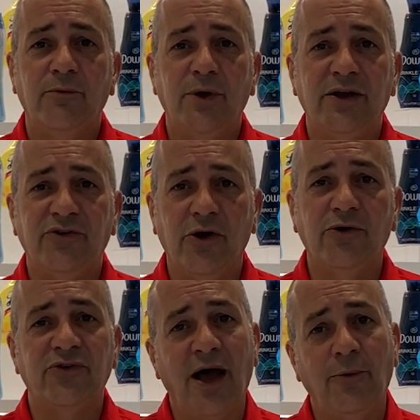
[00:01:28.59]
and
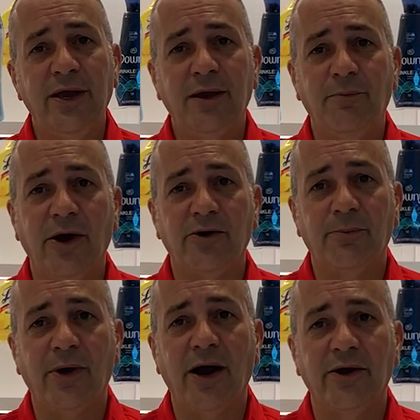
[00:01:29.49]
shows how we compare to
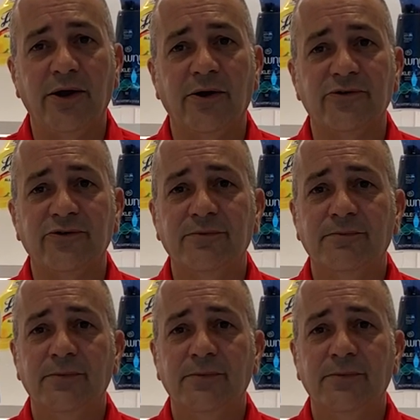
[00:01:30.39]
prior years.